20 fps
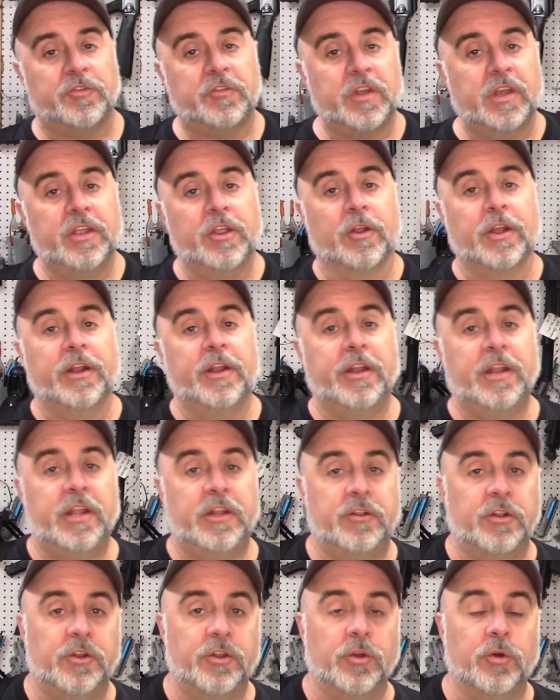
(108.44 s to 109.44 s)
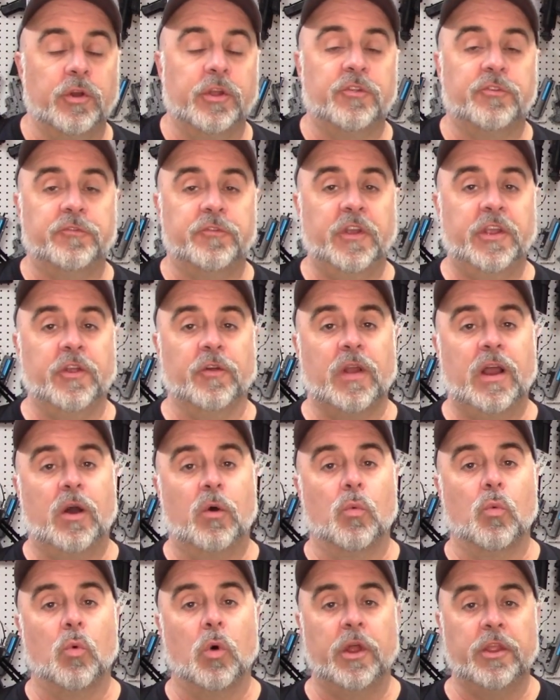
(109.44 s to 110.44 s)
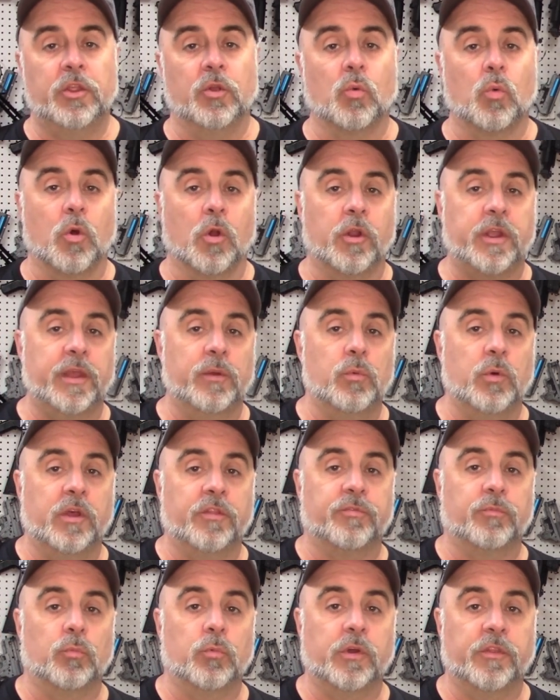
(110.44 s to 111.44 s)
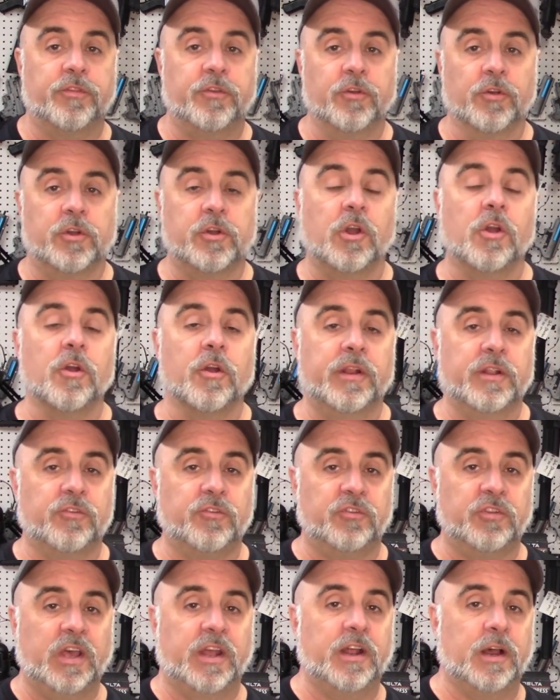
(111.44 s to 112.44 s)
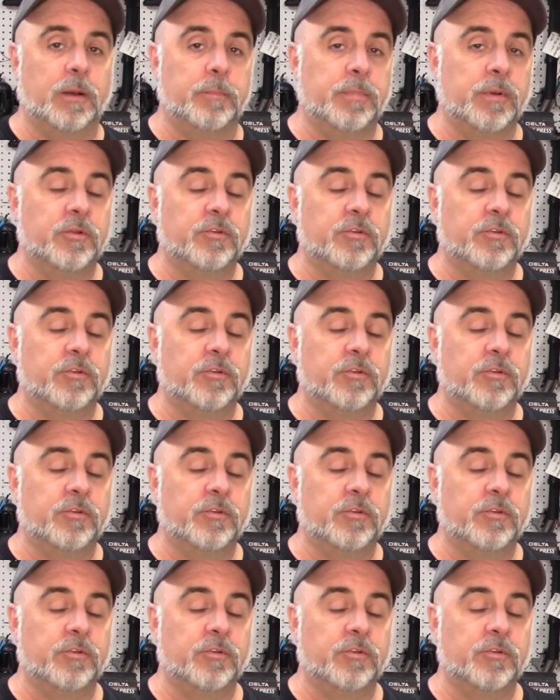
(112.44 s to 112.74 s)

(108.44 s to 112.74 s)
thing you're going to need to do is figure out what you're working with your current setup.